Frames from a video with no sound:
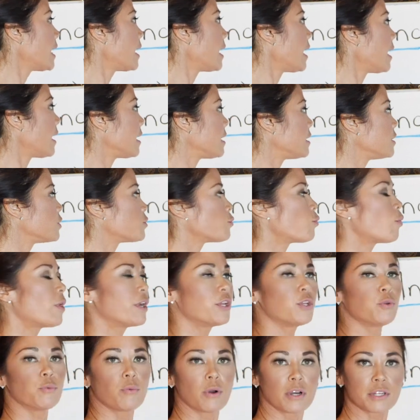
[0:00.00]
And what
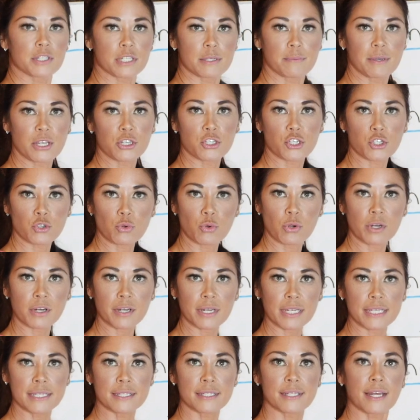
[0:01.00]
you want to make sure
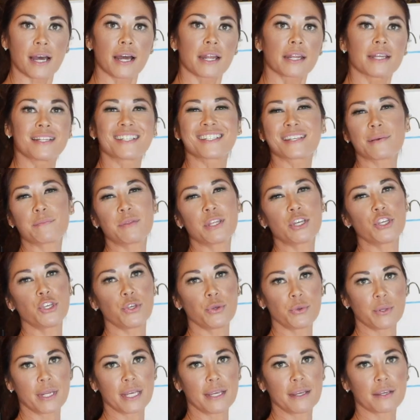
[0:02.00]
is that it's something
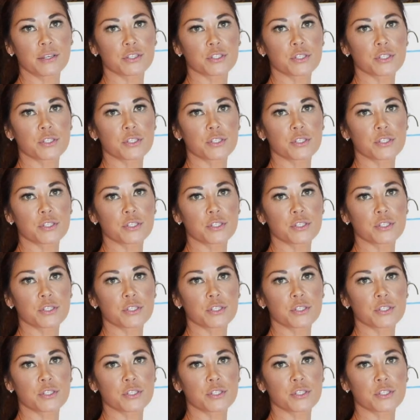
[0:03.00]
unique.